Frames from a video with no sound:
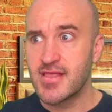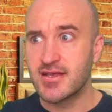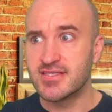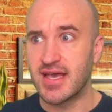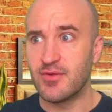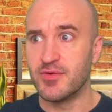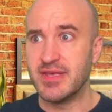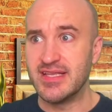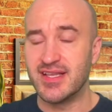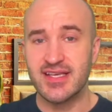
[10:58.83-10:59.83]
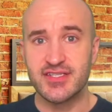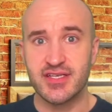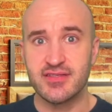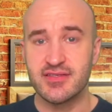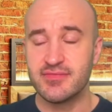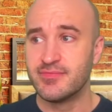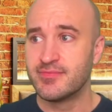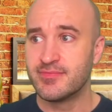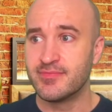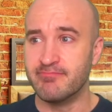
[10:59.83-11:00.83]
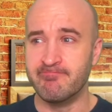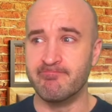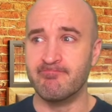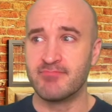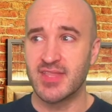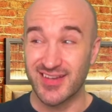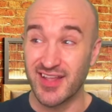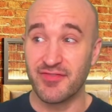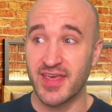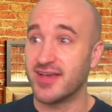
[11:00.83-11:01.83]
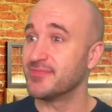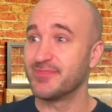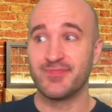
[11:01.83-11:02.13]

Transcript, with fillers: Because that would be delicious. I'd love that.